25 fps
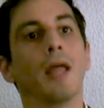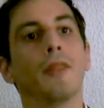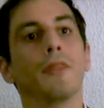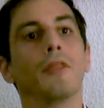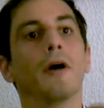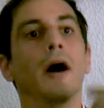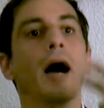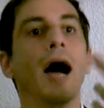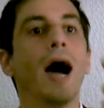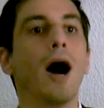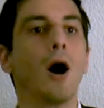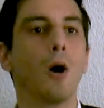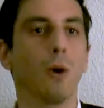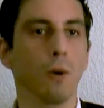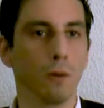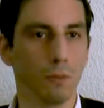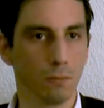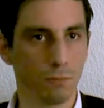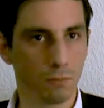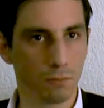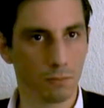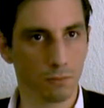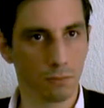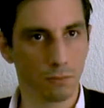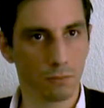the
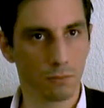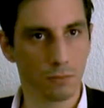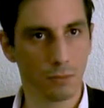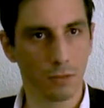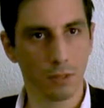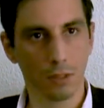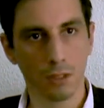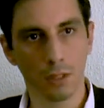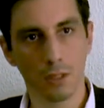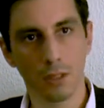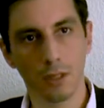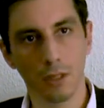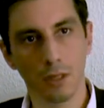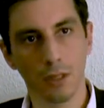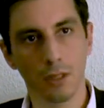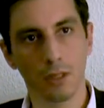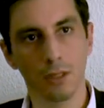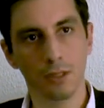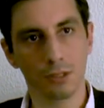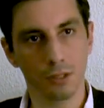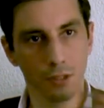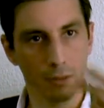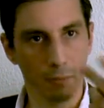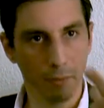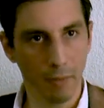how, uh,
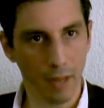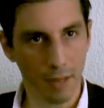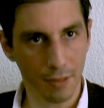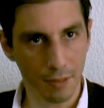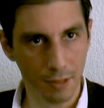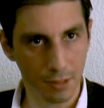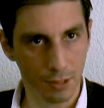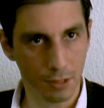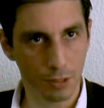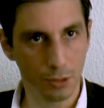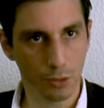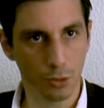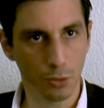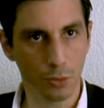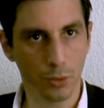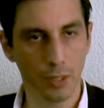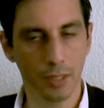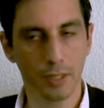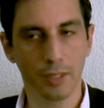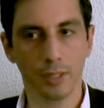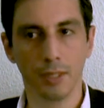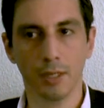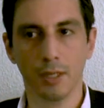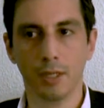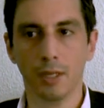is the method to do
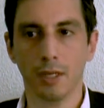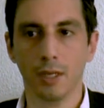it.